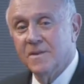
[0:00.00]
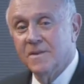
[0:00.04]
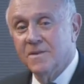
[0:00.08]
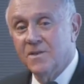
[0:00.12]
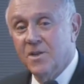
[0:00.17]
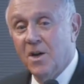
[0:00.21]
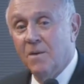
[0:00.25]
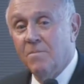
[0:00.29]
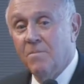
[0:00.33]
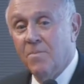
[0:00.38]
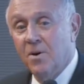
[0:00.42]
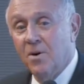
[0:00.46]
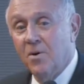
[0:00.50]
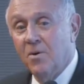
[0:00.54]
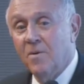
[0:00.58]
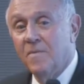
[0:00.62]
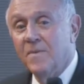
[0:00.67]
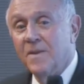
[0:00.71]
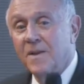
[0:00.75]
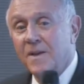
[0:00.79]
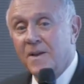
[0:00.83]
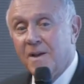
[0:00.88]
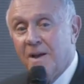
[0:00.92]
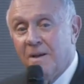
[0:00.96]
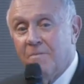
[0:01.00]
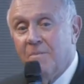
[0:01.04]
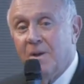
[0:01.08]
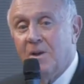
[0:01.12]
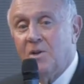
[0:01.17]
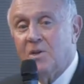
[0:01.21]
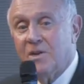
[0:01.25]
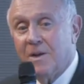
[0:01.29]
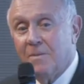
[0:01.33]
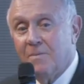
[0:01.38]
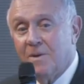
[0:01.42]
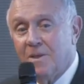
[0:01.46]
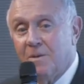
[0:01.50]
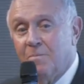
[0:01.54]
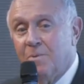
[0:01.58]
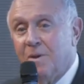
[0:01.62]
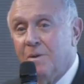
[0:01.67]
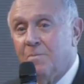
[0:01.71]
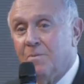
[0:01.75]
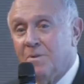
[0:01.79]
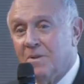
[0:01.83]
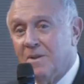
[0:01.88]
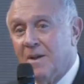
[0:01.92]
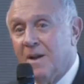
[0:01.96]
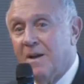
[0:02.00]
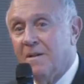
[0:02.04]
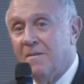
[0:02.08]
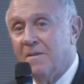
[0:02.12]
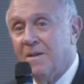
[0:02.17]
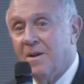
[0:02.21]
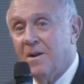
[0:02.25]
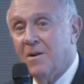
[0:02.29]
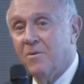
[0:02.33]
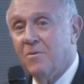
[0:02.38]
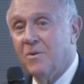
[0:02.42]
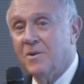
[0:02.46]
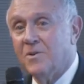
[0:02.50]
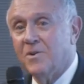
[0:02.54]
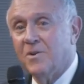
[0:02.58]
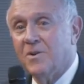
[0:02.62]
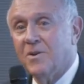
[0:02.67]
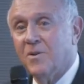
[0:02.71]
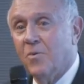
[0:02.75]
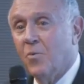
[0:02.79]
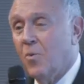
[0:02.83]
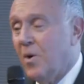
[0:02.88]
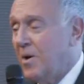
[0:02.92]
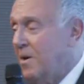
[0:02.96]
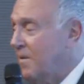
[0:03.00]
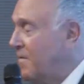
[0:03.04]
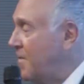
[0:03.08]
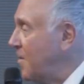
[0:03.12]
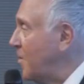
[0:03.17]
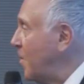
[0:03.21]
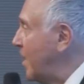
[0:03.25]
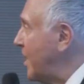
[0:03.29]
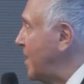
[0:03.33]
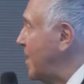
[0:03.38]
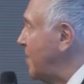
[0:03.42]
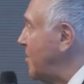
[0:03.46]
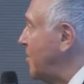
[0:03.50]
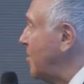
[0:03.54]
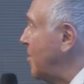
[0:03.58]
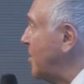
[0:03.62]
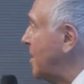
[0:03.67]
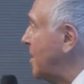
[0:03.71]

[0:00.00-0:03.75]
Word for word: Dumbo and meet some of the people down there, which is a wonderful way to do